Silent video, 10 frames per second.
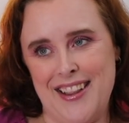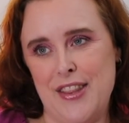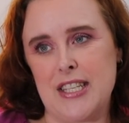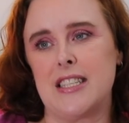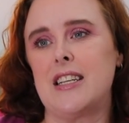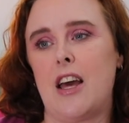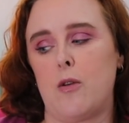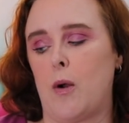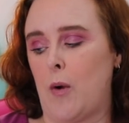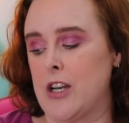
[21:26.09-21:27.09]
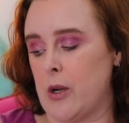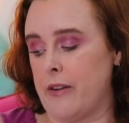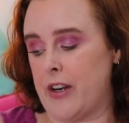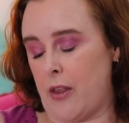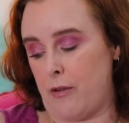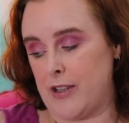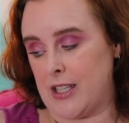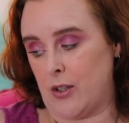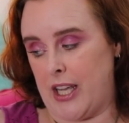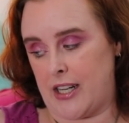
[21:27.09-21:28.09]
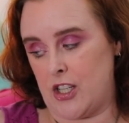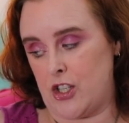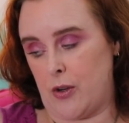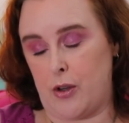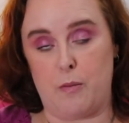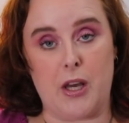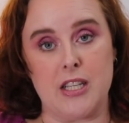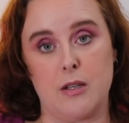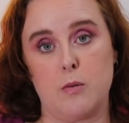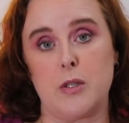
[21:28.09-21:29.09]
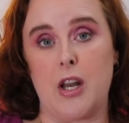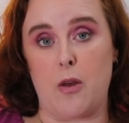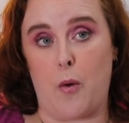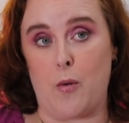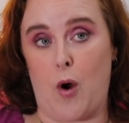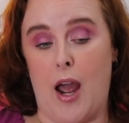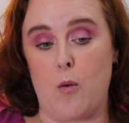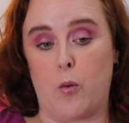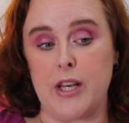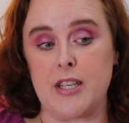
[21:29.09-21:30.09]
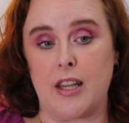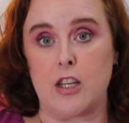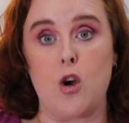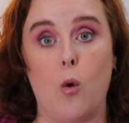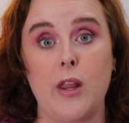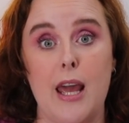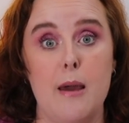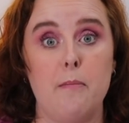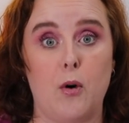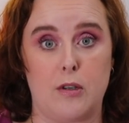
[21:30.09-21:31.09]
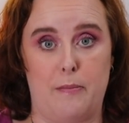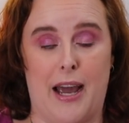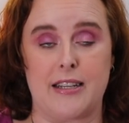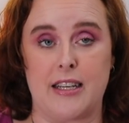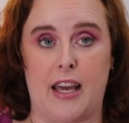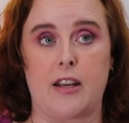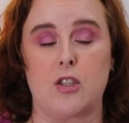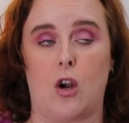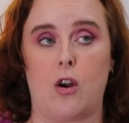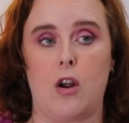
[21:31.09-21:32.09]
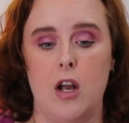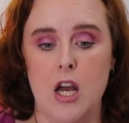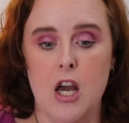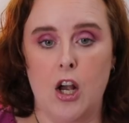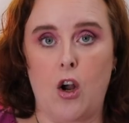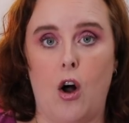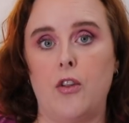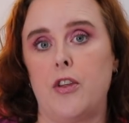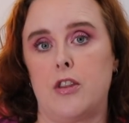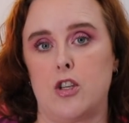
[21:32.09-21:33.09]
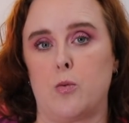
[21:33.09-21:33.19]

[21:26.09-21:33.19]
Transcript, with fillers: This is another one where I don't have another physical deck to show you because this was another one where I recently totally impulse back to Kickstarter called the